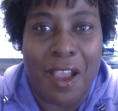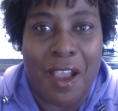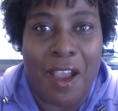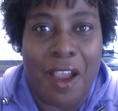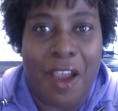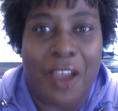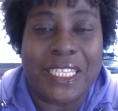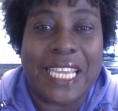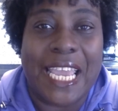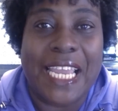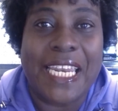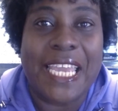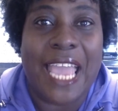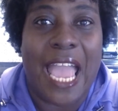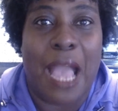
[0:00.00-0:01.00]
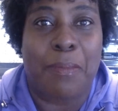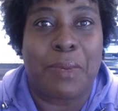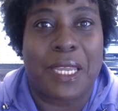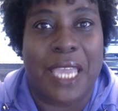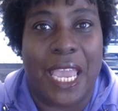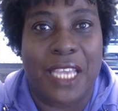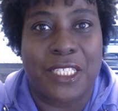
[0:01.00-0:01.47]
Our daily
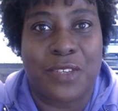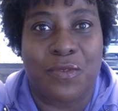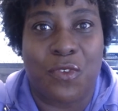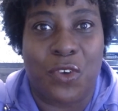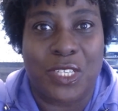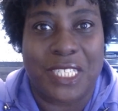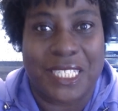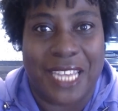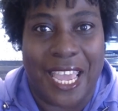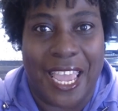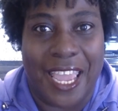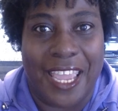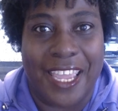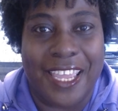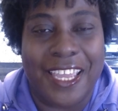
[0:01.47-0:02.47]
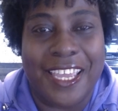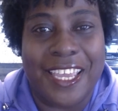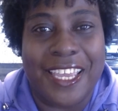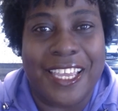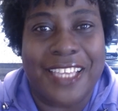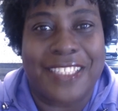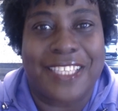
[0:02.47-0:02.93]
application for today
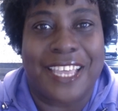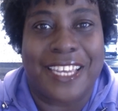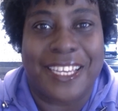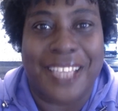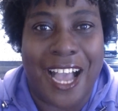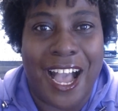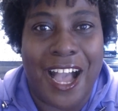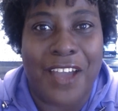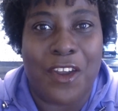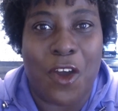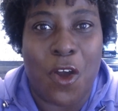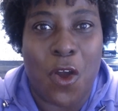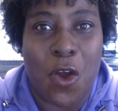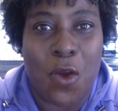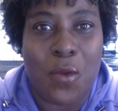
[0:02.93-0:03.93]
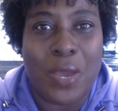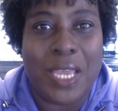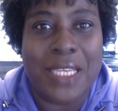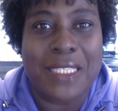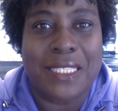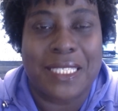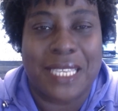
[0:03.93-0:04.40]
is that God
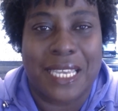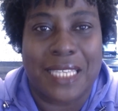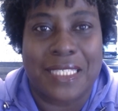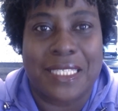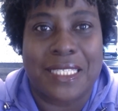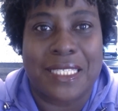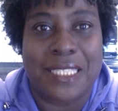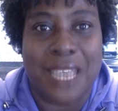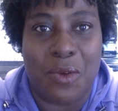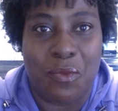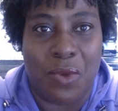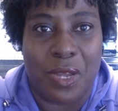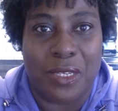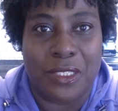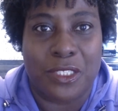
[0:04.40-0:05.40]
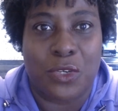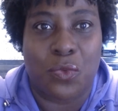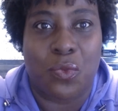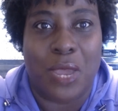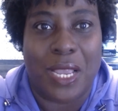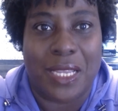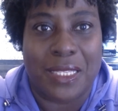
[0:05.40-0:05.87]
always sends someone to
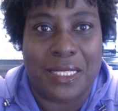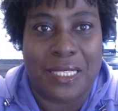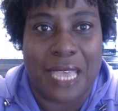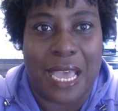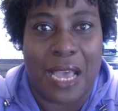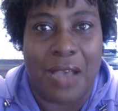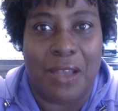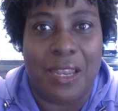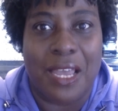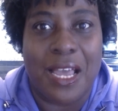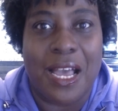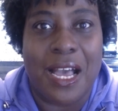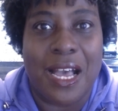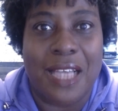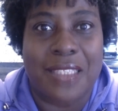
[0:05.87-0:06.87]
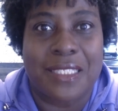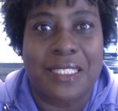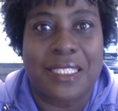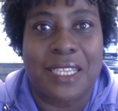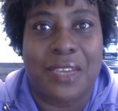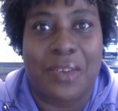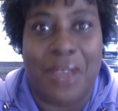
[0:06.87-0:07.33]
reconcile us
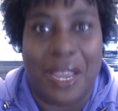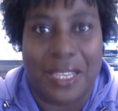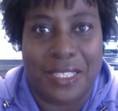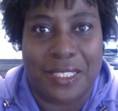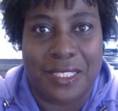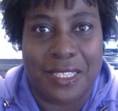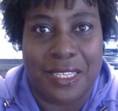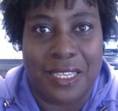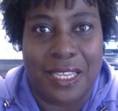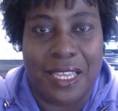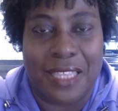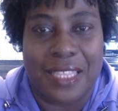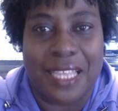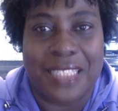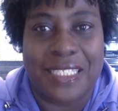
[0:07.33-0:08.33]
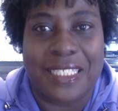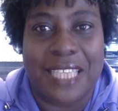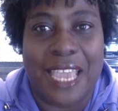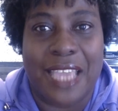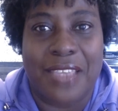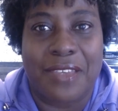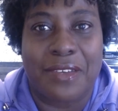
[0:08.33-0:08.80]
to Christ. That's
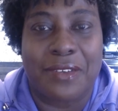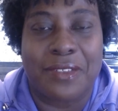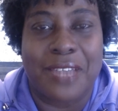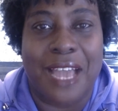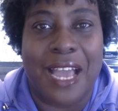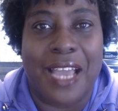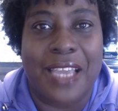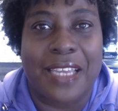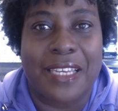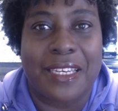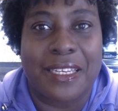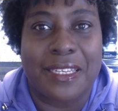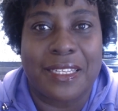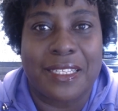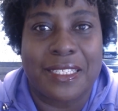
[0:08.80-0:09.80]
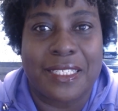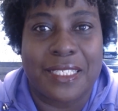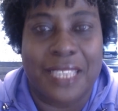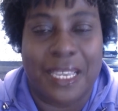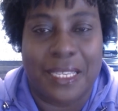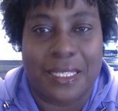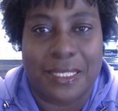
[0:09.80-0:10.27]
Daniel
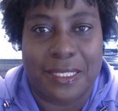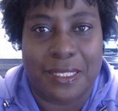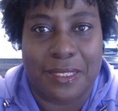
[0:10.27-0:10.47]
9:6.